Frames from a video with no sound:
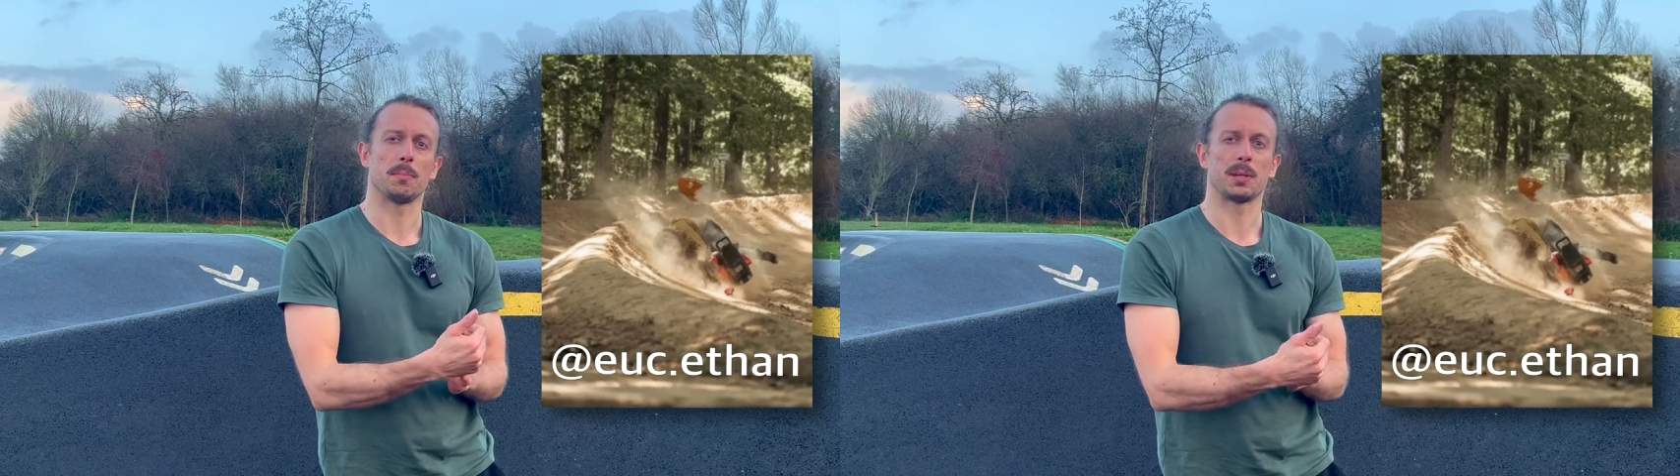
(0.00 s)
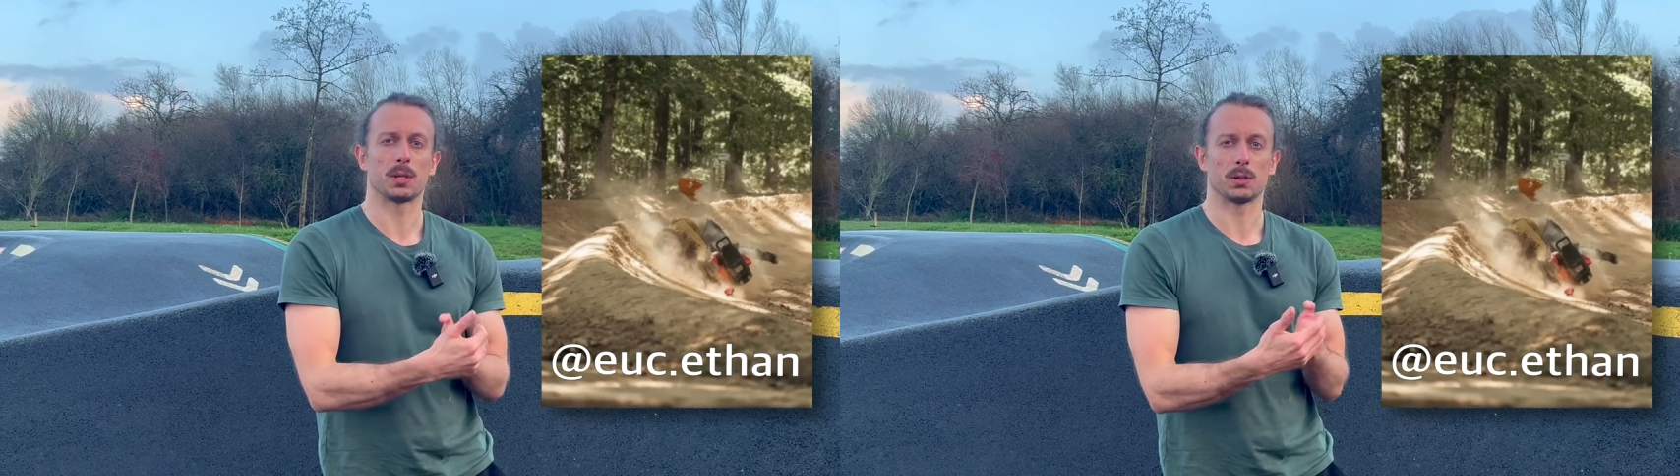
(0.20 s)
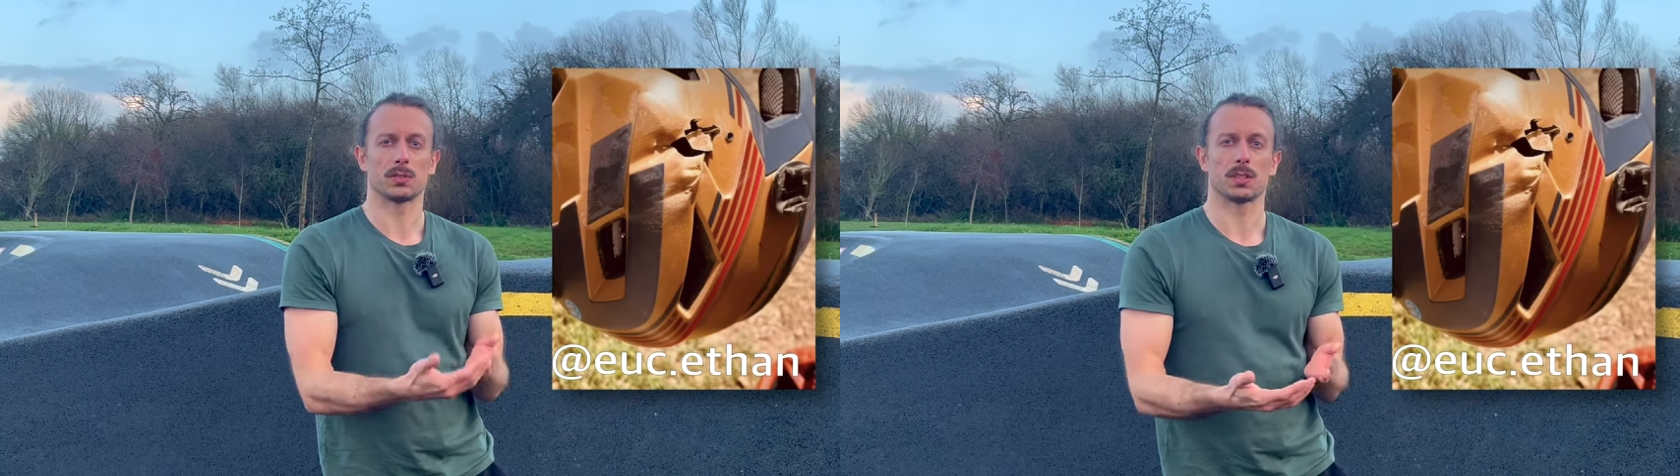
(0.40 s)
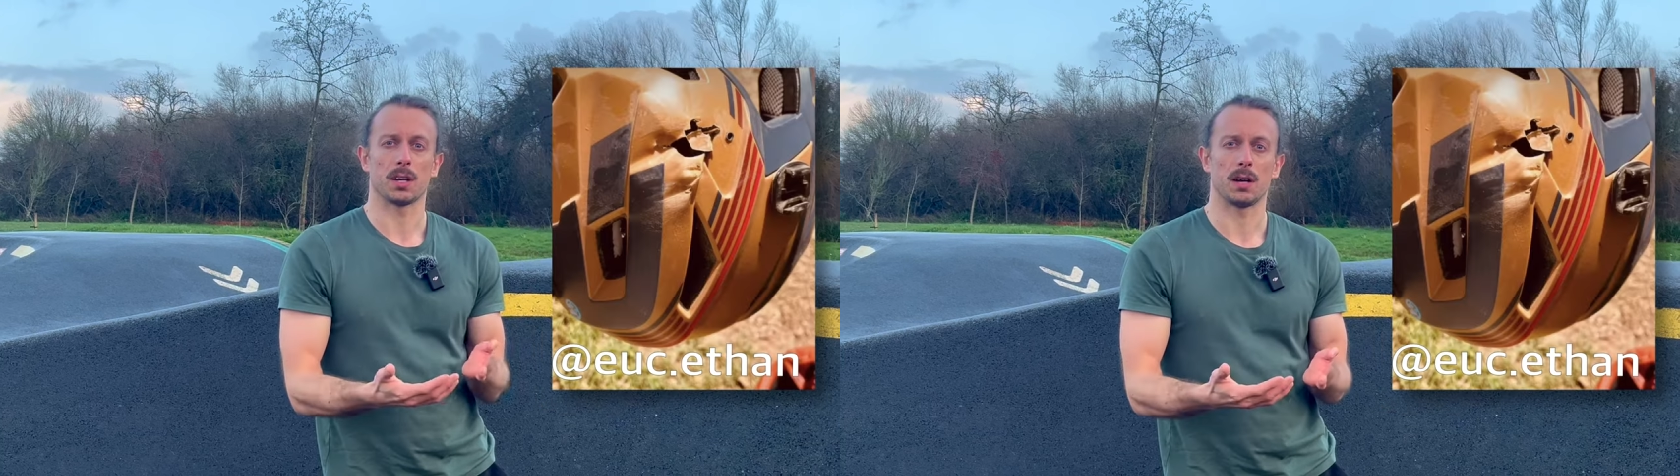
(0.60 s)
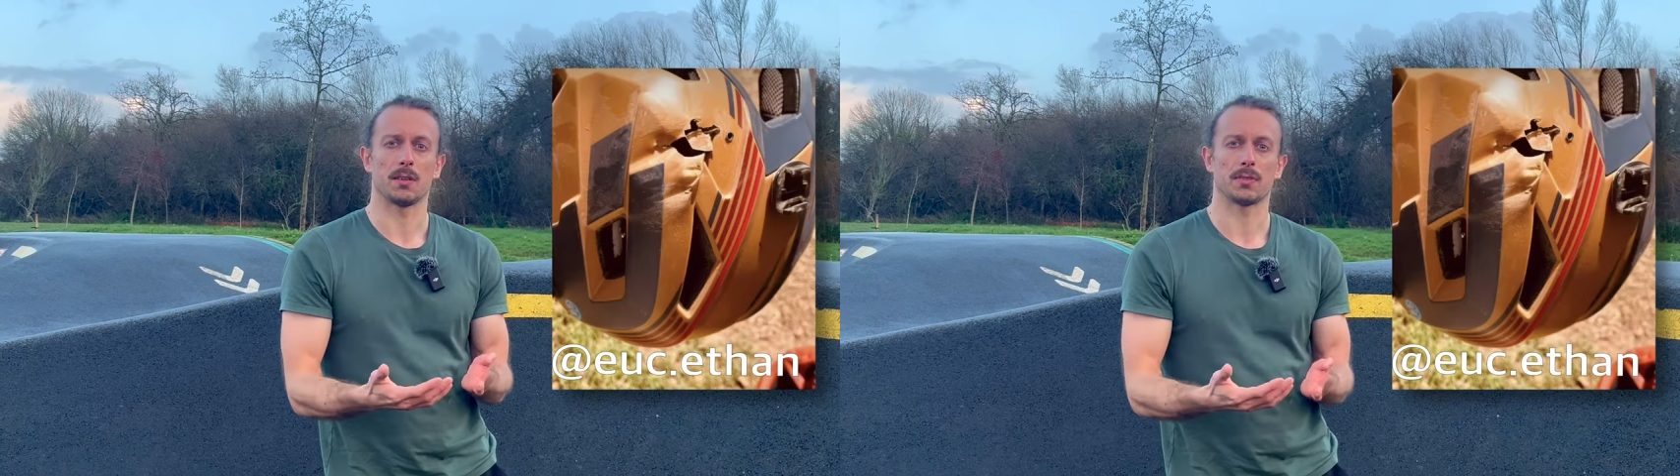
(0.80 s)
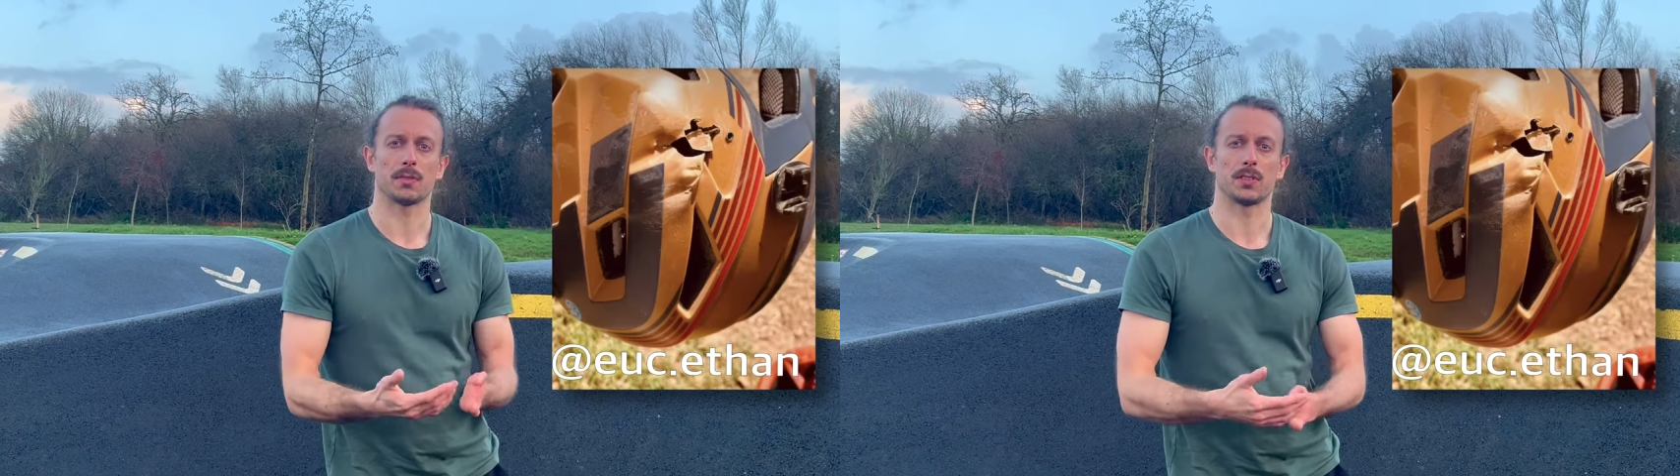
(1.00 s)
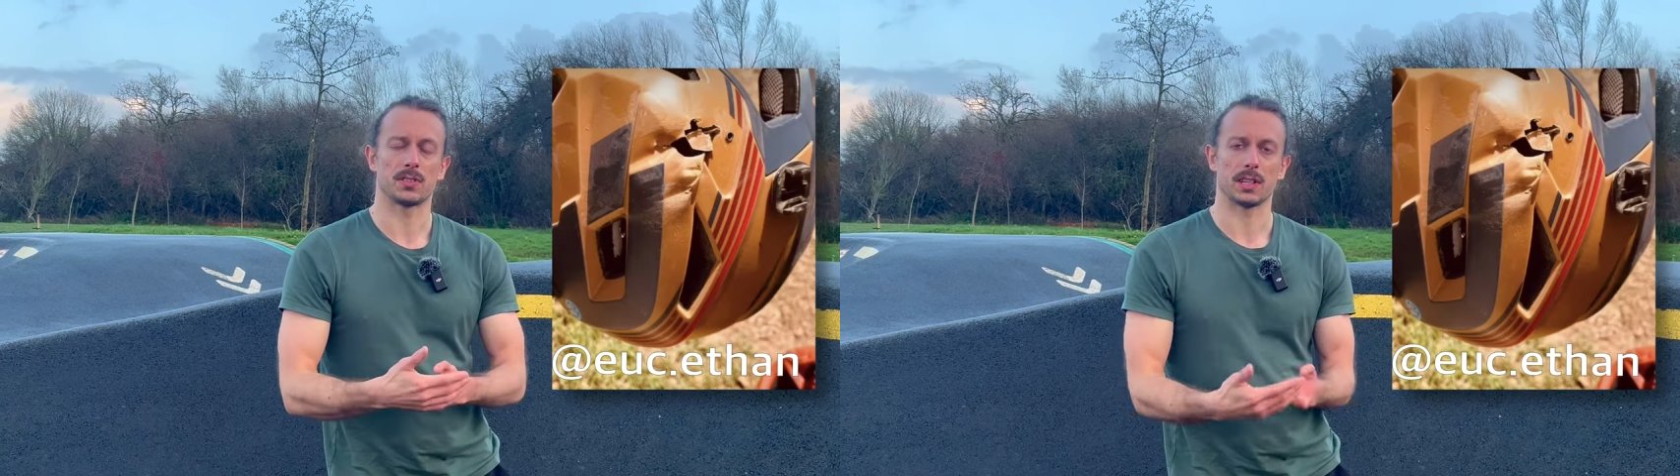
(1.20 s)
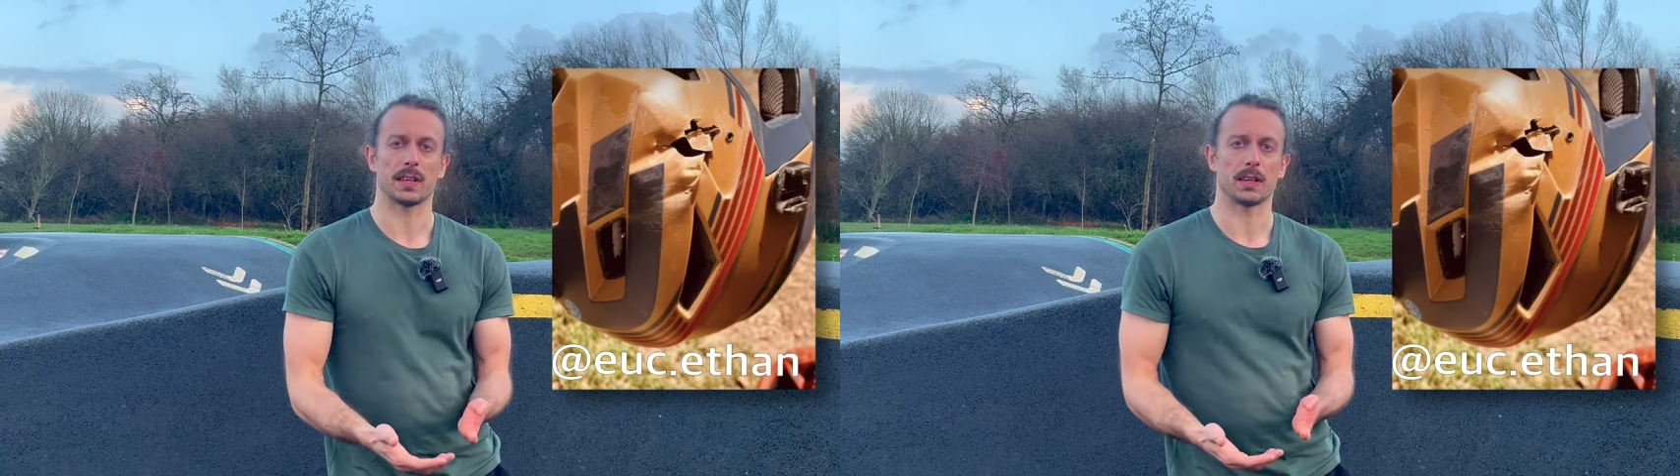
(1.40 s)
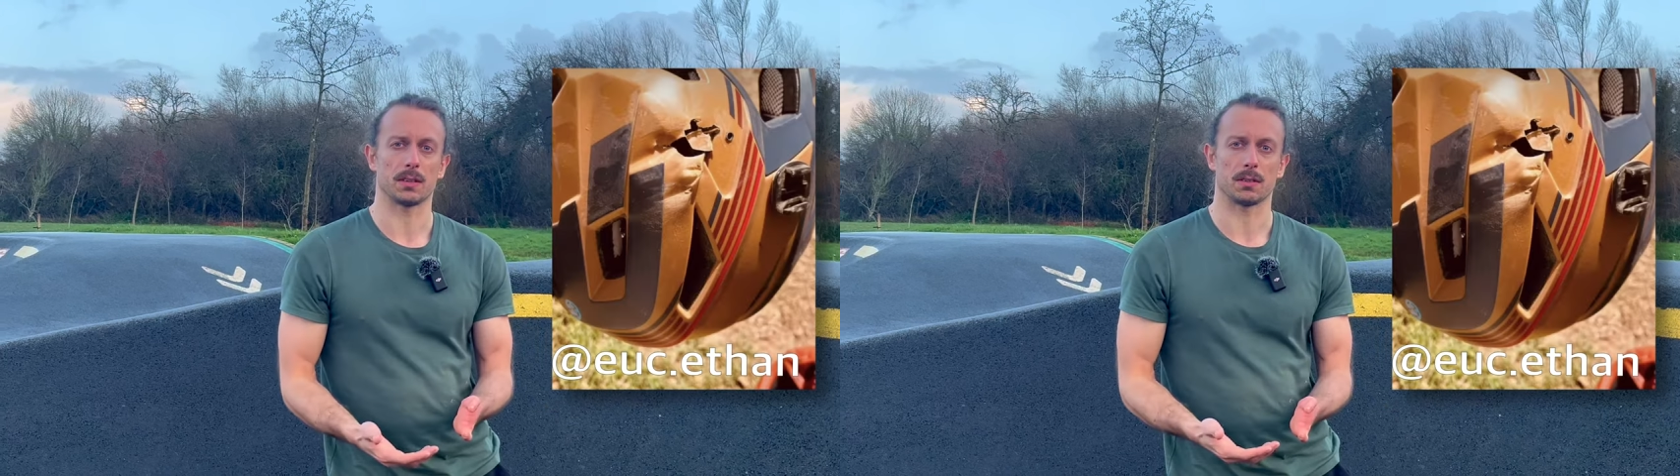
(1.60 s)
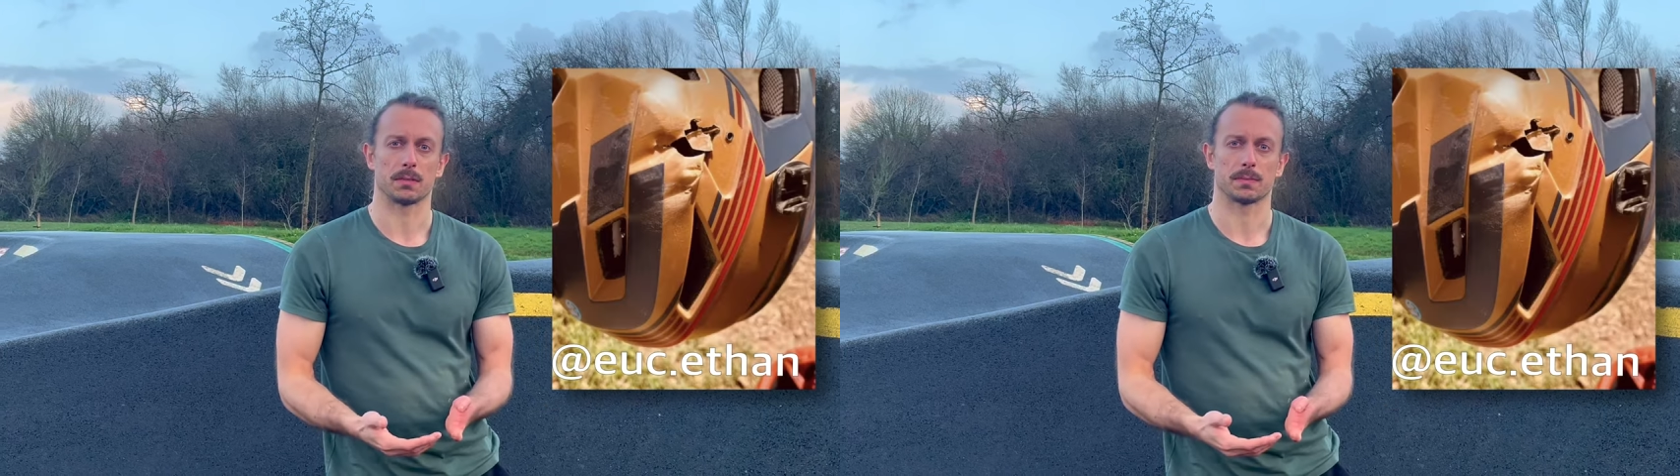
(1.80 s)
because of the tilt
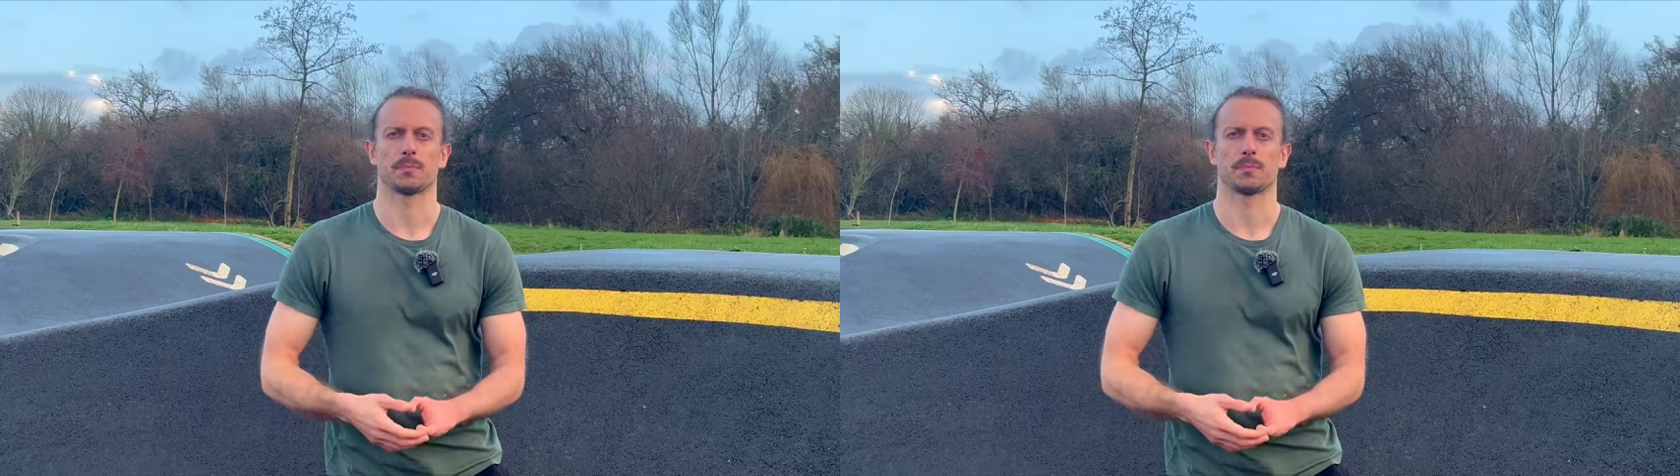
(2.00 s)
angle.